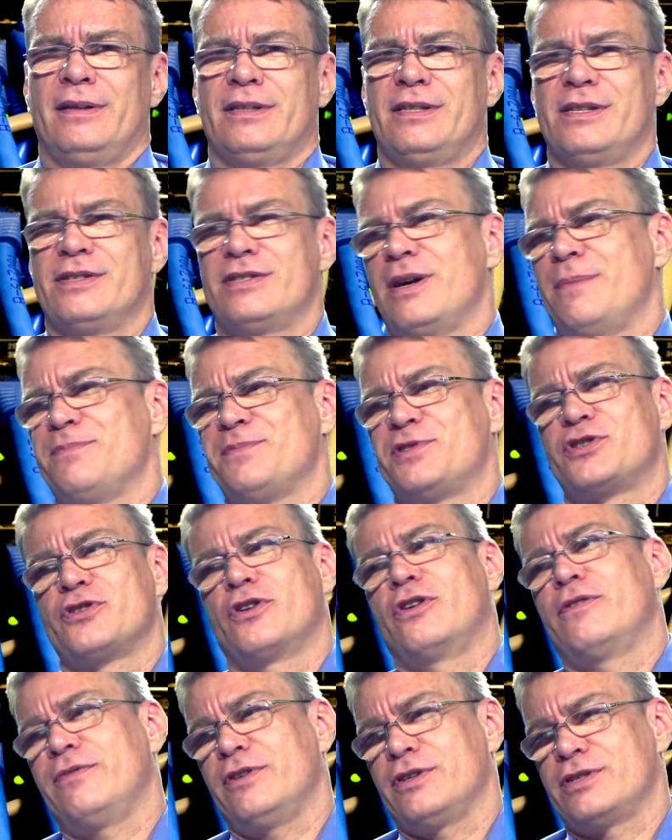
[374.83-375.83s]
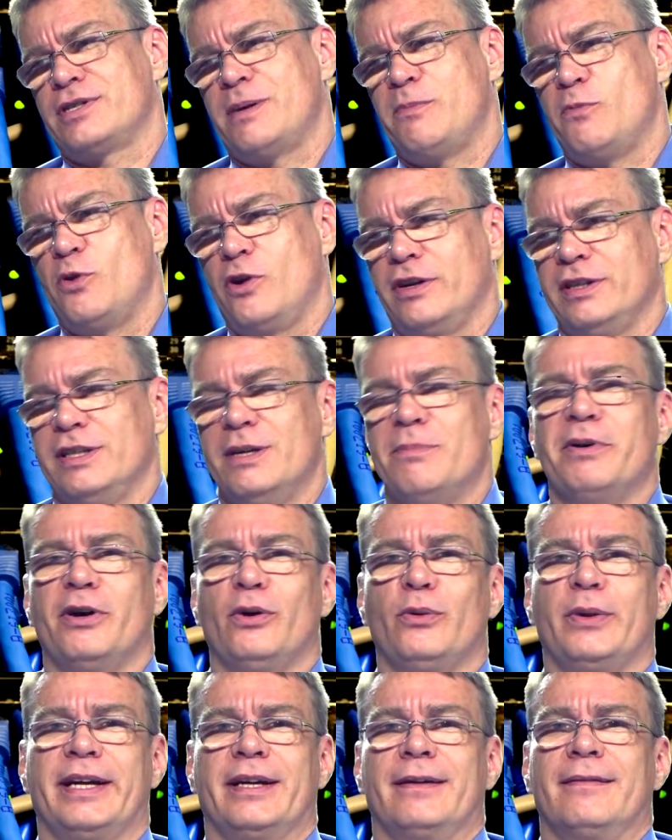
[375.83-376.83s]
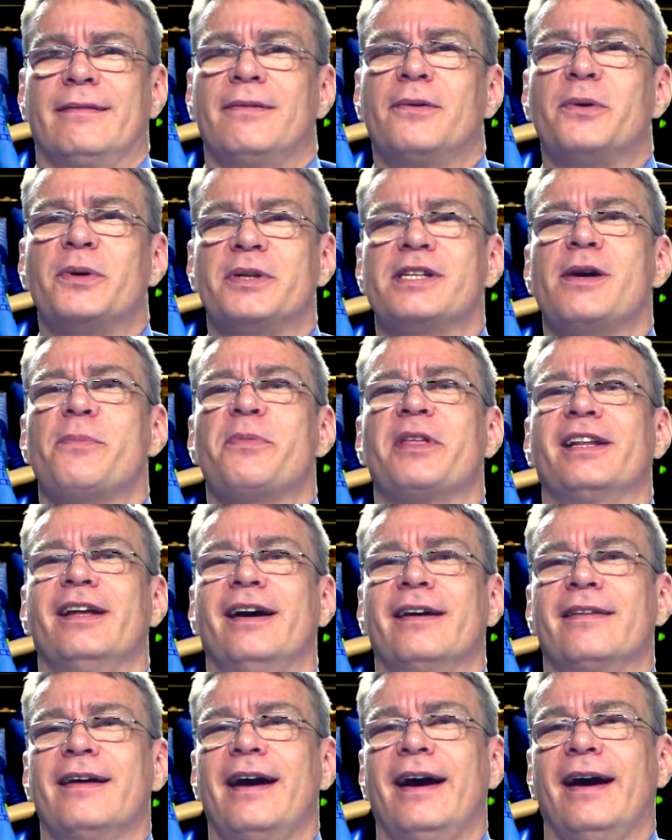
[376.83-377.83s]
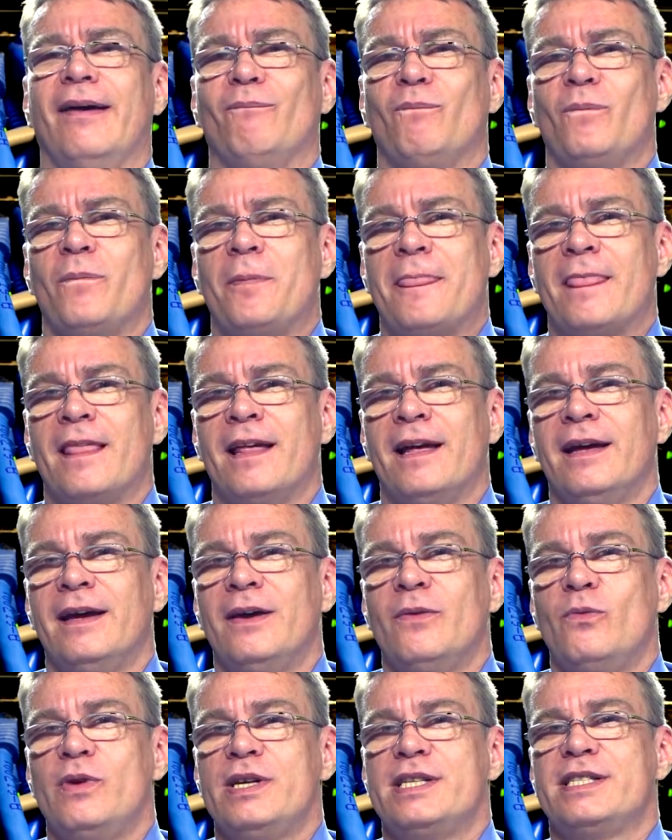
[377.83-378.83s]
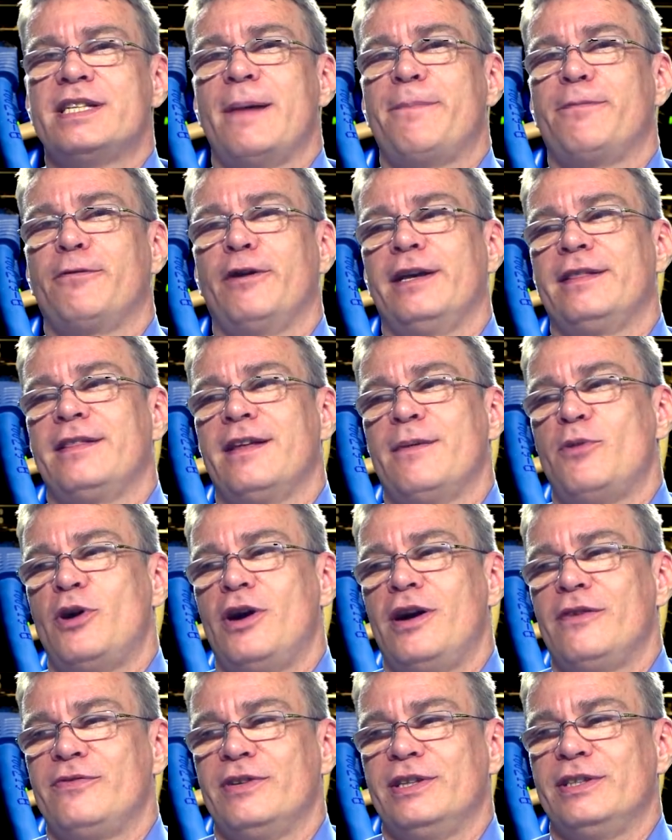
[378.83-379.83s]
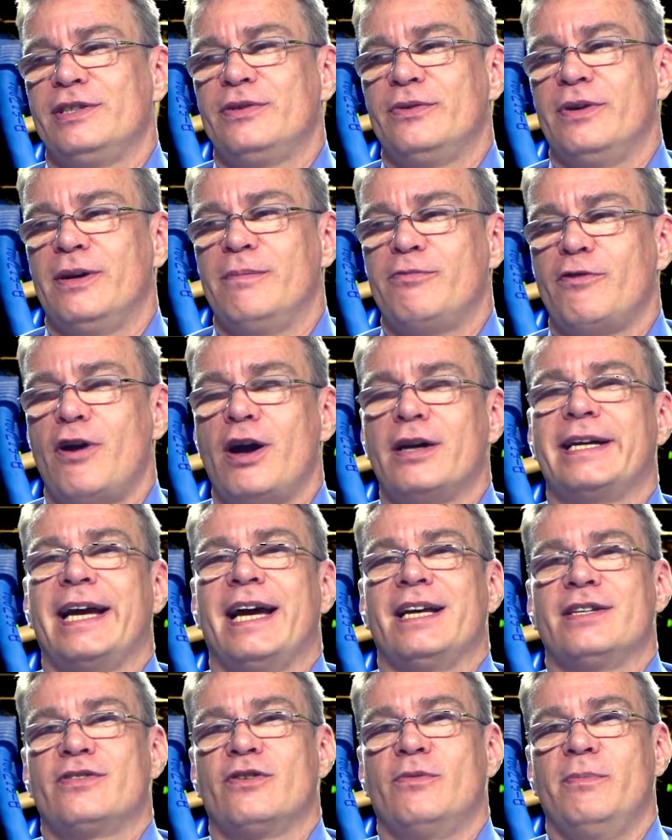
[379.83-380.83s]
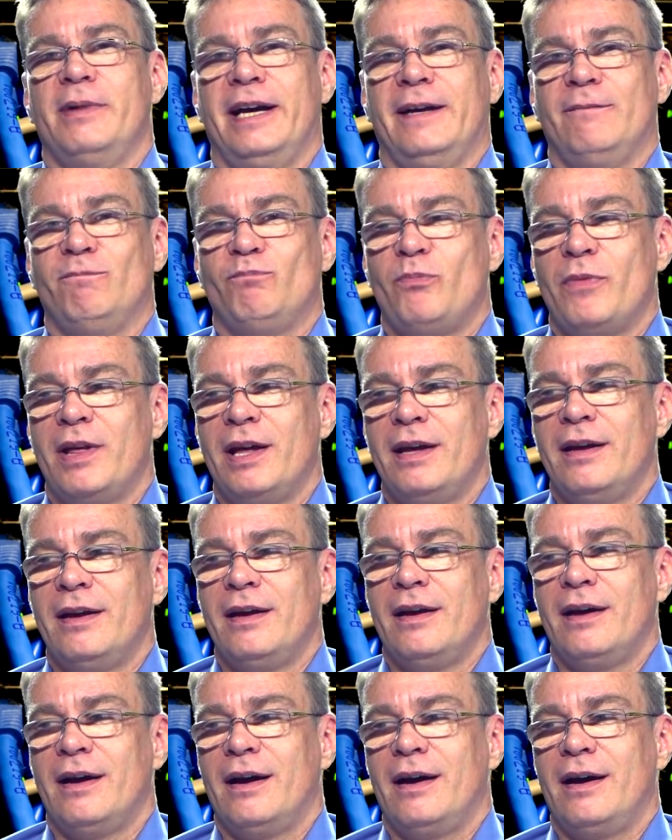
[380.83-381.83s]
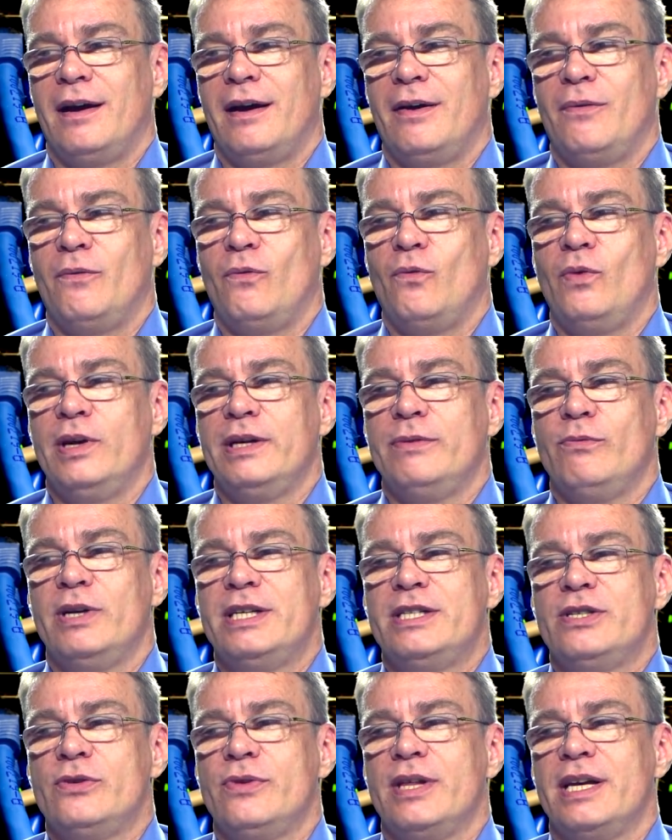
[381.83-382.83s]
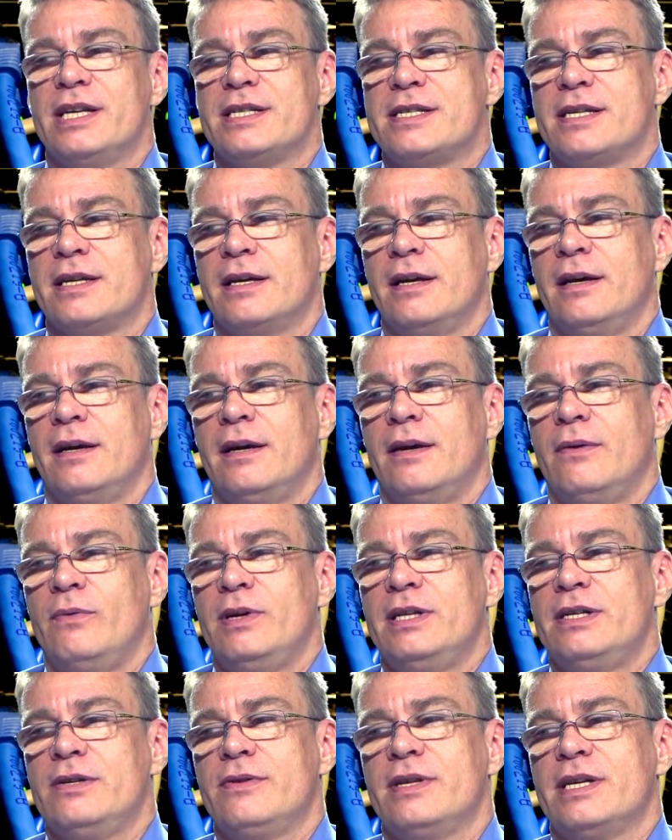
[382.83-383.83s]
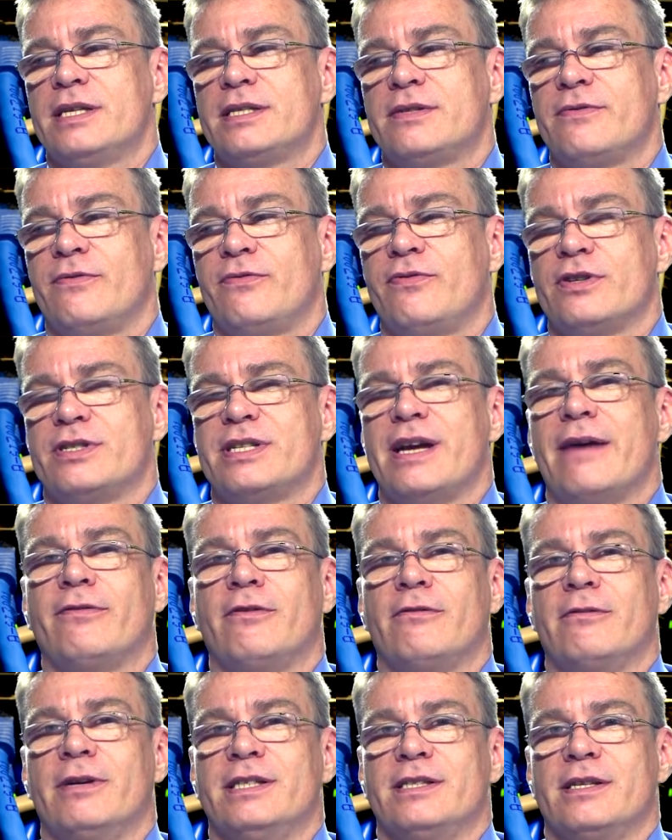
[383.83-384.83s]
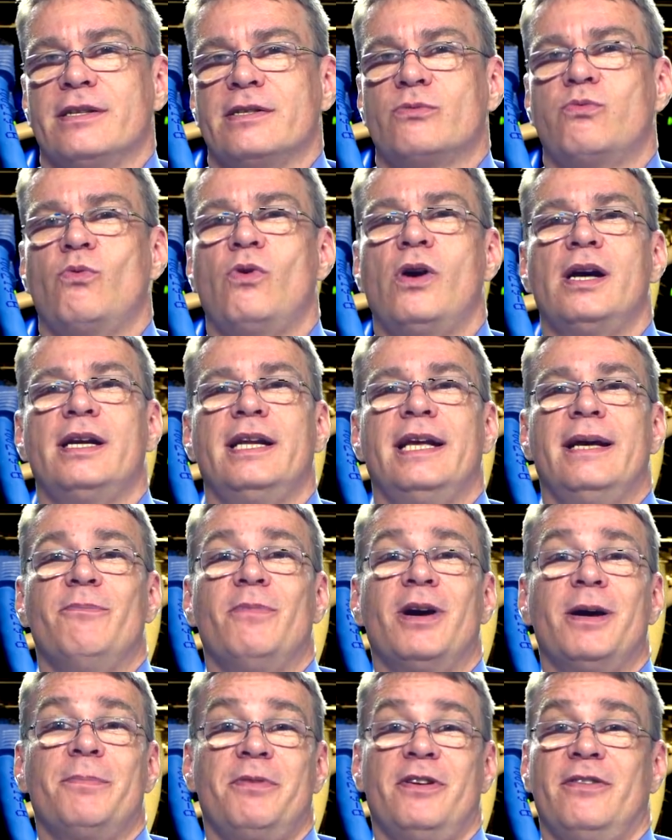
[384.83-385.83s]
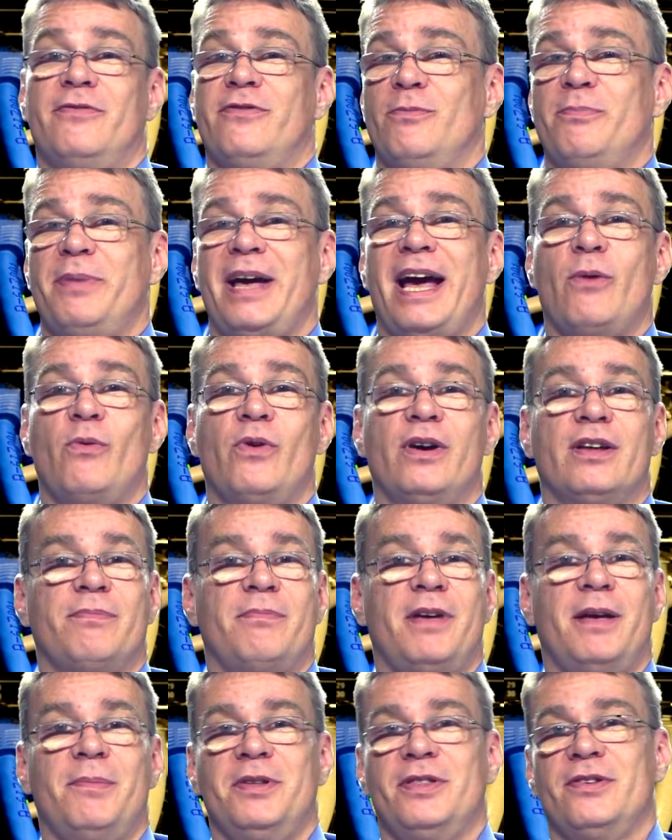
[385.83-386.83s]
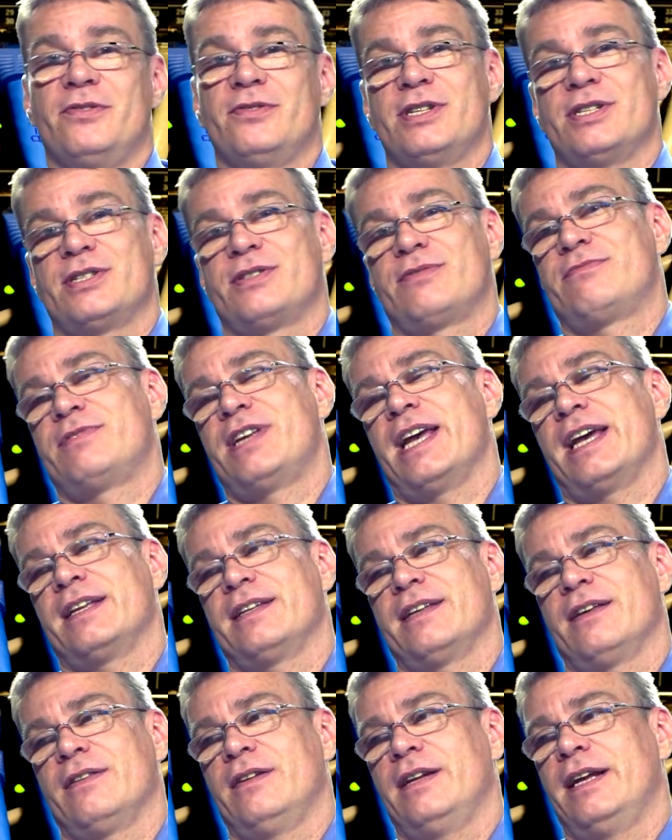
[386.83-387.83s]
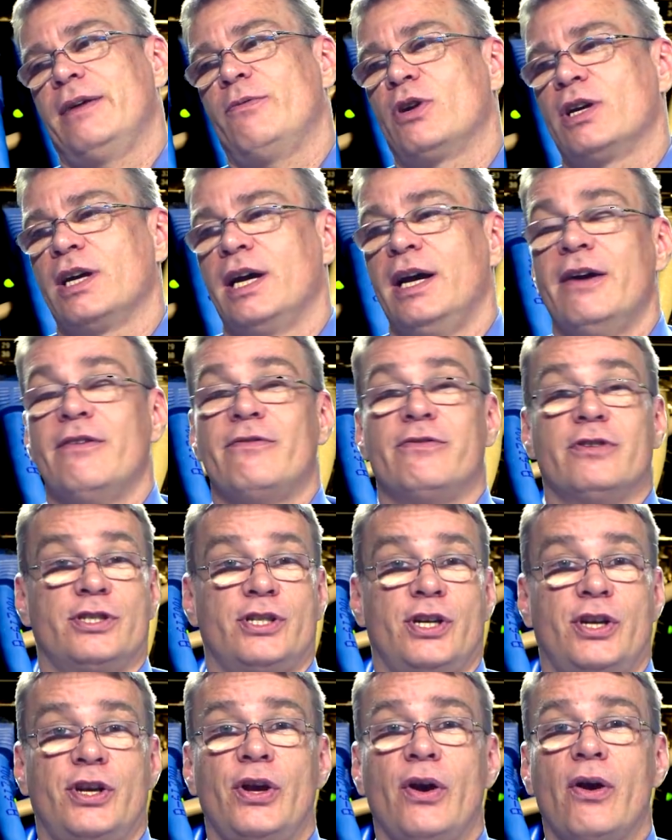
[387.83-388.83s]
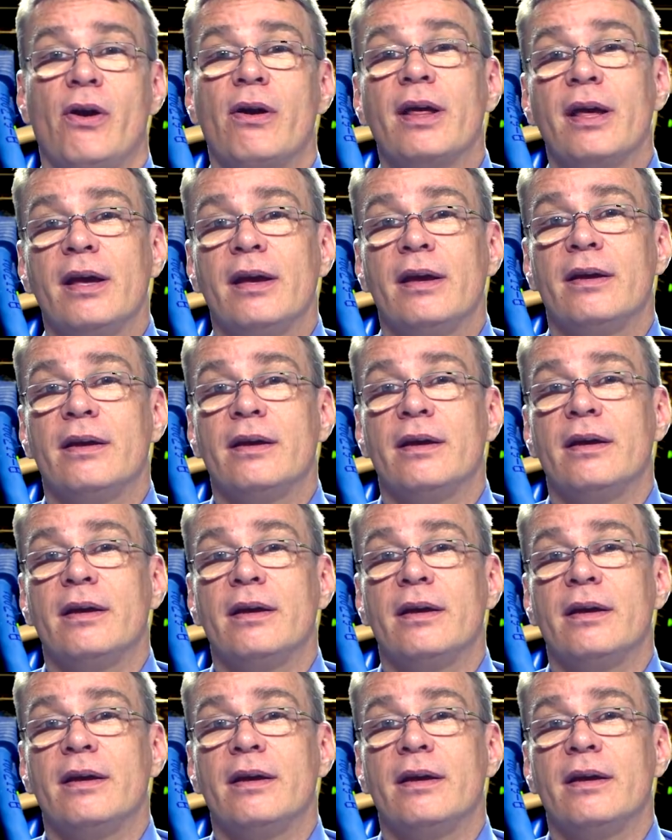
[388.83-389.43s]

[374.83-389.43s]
to some server somewhere in the building or something like that, we separate them off into a broadcast domain. Uh, we, we do this we do this for several reasons. One, it might be for bandwidth. Maybe they're just taking down the network. For security,